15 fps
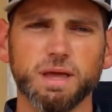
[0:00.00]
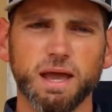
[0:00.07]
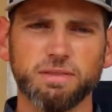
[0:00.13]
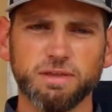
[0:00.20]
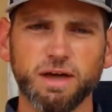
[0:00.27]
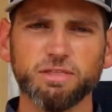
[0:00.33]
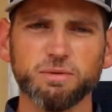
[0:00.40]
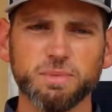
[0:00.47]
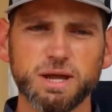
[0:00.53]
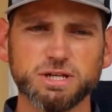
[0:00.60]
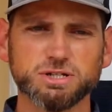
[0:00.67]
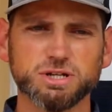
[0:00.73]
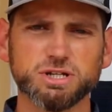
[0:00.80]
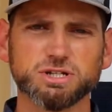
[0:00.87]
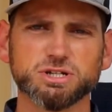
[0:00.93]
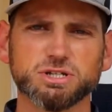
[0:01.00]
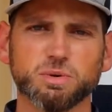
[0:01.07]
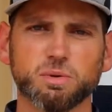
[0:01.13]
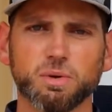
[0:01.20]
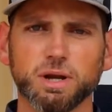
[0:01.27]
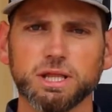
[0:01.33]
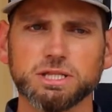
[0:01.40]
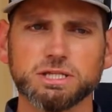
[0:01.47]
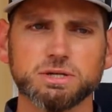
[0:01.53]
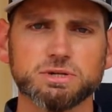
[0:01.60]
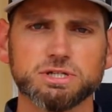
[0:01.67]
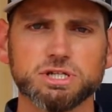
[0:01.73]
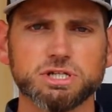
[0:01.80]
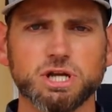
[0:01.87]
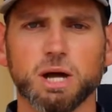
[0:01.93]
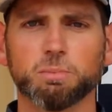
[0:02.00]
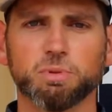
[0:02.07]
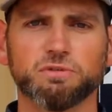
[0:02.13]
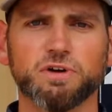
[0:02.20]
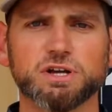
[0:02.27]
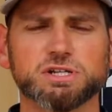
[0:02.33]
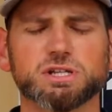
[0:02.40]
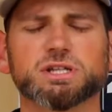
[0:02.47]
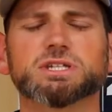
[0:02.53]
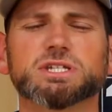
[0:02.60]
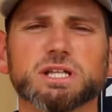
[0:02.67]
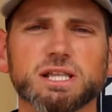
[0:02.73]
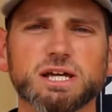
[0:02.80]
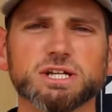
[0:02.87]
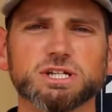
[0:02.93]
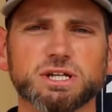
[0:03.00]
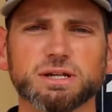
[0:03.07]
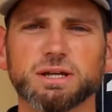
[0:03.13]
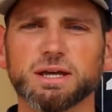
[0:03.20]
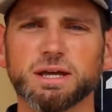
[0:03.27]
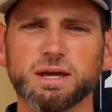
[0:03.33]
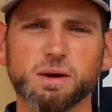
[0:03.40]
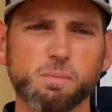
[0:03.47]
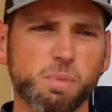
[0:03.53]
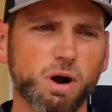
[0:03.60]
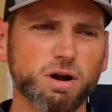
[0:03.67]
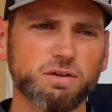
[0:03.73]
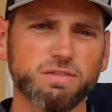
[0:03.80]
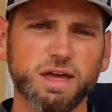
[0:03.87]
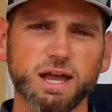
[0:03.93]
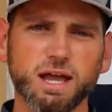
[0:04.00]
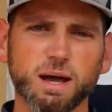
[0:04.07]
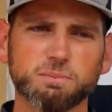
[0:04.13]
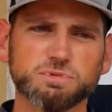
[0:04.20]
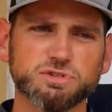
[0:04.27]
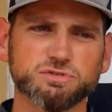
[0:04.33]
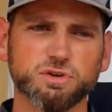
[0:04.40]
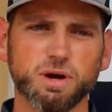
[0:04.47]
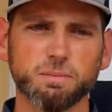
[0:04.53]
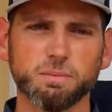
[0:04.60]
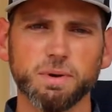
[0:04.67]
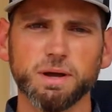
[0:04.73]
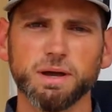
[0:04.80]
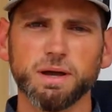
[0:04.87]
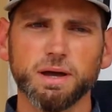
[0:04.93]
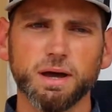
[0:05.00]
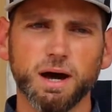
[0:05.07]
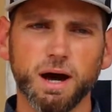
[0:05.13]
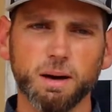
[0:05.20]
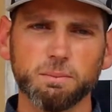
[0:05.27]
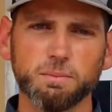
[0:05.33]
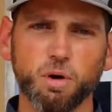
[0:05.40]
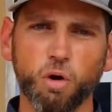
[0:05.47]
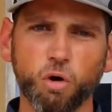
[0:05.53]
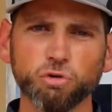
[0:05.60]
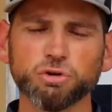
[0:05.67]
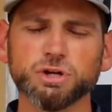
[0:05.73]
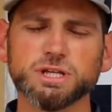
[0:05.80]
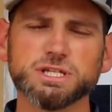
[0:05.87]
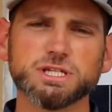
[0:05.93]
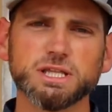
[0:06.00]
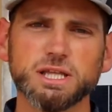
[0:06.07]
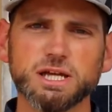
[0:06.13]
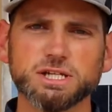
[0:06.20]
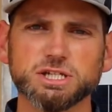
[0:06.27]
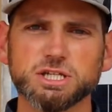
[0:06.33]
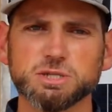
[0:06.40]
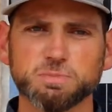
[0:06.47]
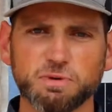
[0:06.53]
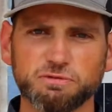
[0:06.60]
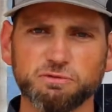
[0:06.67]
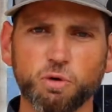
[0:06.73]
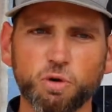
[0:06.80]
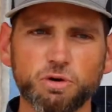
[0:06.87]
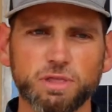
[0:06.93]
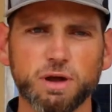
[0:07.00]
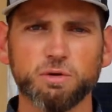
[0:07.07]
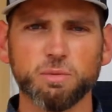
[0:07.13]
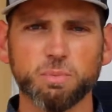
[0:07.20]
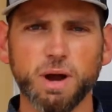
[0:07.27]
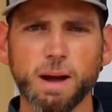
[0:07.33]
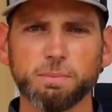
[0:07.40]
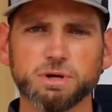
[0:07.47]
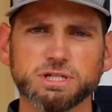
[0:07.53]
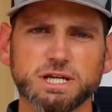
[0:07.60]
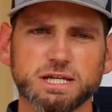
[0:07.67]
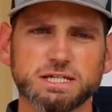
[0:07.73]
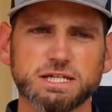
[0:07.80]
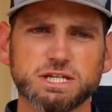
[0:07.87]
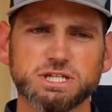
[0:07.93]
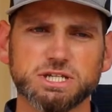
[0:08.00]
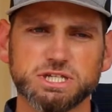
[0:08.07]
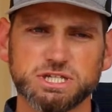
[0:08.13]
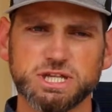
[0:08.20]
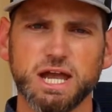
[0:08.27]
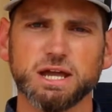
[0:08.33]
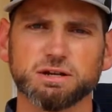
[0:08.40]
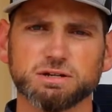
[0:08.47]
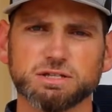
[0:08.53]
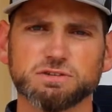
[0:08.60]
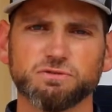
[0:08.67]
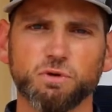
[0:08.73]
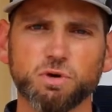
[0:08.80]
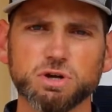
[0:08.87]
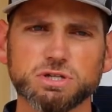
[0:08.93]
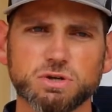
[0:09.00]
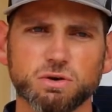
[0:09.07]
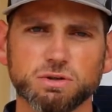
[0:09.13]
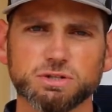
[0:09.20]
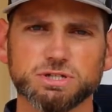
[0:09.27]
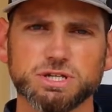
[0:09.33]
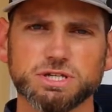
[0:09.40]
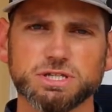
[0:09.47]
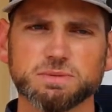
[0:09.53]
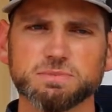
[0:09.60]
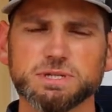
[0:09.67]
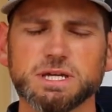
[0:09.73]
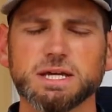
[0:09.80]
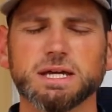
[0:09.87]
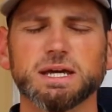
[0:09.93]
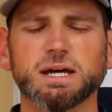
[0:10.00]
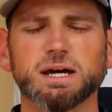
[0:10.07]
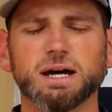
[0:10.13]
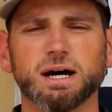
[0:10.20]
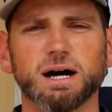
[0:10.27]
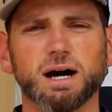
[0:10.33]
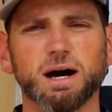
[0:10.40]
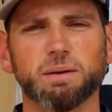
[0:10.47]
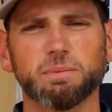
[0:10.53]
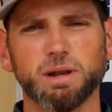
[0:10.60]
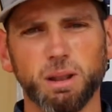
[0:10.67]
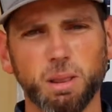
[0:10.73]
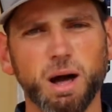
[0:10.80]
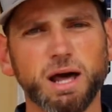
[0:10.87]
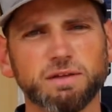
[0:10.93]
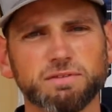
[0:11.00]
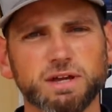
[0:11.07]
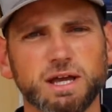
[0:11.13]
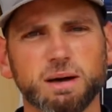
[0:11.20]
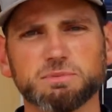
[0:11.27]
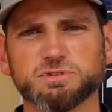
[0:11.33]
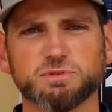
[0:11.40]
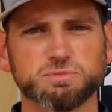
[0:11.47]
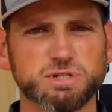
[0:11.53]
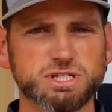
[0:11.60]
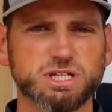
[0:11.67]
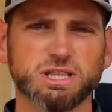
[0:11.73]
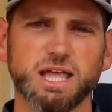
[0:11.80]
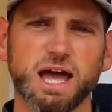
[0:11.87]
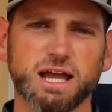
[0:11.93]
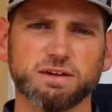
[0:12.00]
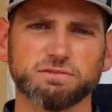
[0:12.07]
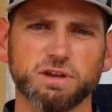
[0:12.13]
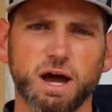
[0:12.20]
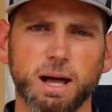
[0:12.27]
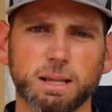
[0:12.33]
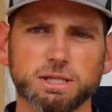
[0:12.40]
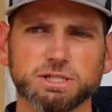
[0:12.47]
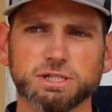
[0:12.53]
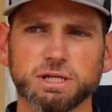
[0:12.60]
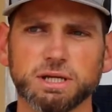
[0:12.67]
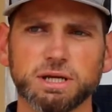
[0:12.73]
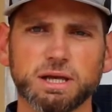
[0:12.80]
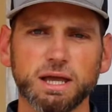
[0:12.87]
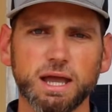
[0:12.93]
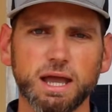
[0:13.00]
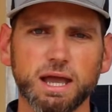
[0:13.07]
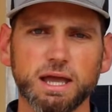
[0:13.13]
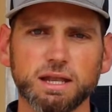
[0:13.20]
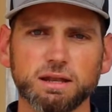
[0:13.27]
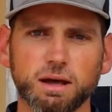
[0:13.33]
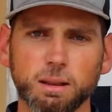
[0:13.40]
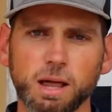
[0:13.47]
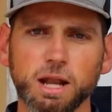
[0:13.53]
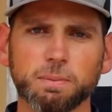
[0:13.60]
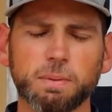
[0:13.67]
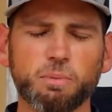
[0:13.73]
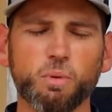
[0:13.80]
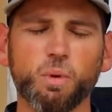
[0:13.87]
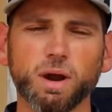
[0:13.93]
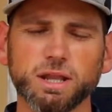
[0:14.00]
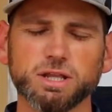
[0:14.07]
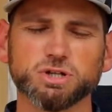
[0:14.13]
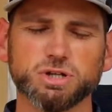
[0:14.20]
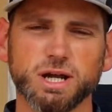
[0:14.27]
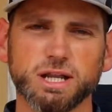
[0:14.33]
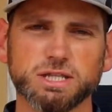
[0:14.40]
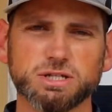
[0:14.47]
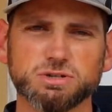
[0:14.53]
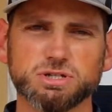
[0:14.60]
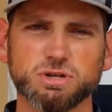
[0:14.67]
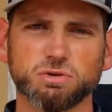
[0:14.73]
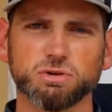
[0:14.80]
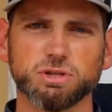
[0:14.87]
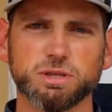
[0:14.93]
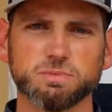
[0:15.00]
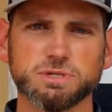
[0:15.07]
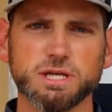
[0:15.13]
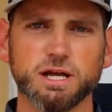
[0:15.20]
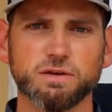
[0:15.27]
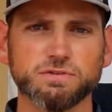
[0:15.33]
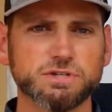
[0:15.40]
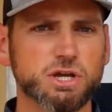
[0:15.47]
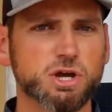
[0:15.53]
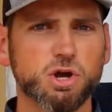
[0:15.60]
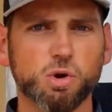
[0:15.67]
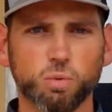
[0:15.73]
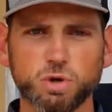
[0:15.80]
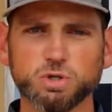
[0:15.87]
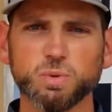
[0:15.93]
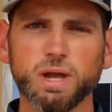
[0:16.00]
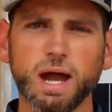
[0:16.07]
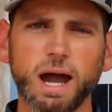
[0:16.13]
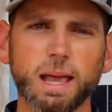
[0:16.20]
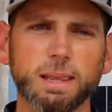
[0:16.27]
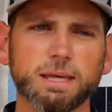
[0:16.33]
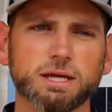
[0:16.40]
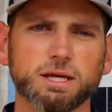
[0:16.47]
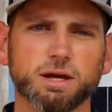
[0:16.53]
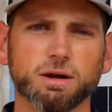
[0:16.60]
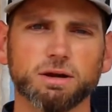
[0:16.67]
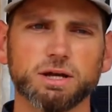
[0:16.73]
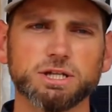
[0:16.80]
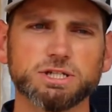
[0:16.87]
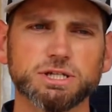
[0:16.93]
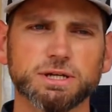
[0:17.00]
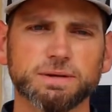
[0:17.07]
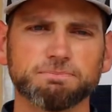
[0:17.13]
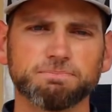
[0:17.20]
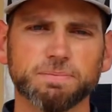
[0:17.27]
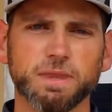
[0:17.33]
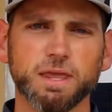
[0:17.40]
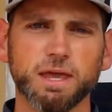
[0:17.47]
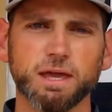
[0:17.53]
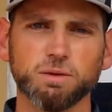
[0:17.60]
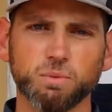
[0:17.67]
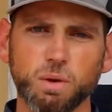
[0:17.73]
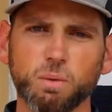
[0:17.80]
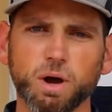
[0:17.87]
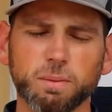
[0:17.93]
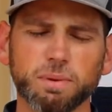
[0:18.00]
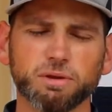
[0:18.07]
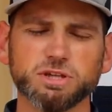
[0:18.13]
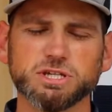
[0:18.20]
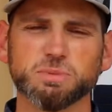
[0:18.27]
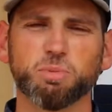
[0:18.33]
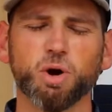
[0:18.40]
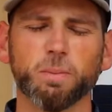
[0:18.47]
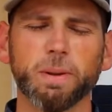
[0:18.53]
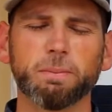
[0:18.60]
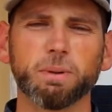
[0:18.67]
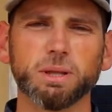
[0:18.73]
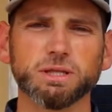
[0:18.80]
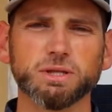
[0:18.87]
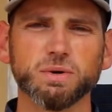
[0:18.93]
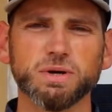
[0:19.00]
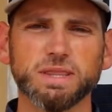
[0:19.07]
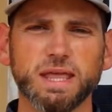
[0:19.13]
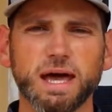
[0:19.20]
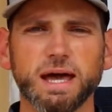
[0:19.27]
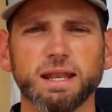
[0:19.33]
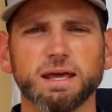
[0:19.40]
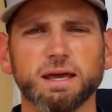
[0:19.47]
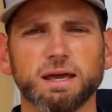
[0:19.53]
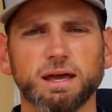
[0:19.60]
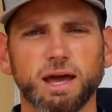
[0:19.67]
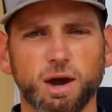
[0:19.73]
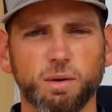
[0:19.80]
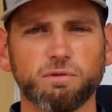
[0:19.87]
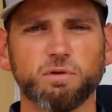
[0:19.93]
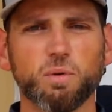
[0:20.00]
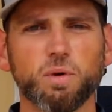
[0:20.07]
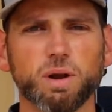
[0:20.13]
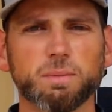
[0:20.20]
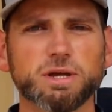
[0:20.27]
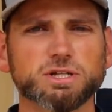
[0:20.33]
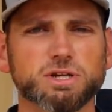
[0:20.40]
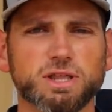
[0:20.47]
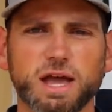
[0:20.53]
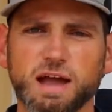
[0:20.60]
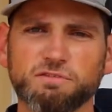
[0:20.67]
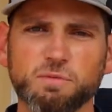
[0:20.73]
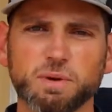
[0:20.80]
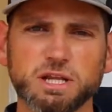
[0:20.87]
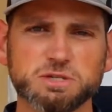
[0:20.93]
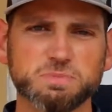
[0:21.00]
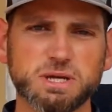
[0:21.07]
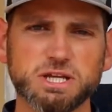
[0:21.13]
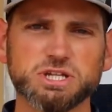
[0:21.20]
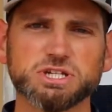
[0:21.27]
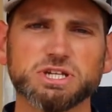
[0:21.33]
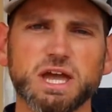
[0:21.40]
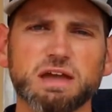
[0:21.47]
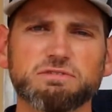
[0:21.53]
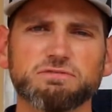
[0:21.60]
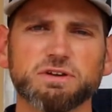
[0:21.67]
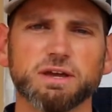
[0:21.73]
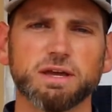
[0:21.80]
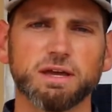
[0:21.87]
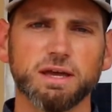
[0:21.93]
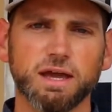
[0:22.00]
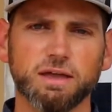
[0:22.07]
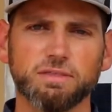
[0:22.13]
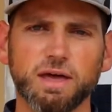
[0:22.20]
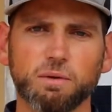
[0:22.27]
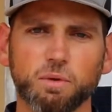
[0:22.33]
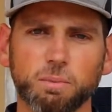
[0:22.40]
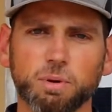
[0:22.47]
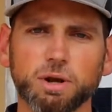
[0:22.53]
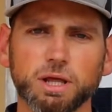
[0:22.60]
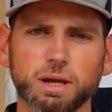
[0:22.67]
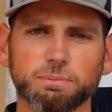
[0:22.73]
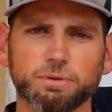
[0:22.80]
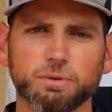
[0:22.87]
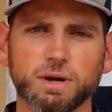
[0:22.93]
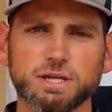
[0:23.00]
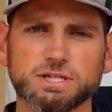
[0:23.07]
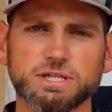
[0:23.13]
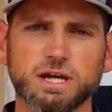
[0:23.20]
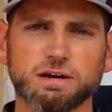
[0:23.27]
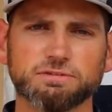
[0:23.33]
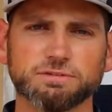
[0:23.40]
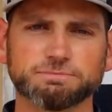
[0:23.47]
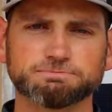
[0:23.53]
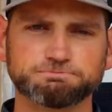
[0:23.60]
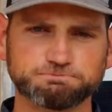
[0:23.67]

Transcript: And the other major issues that we run into is just unprofessional installation. Part of that comes from older installations before there were proper techniques and standards for solar systems. And a lot of it comes from just a lack of knowledge and a lot of people wanting to try to do solar themselves, which we highly encourage, and we want to be able to support people in doing that. However, we want to make sure that everybody's being safe and that we're putting up the right stuff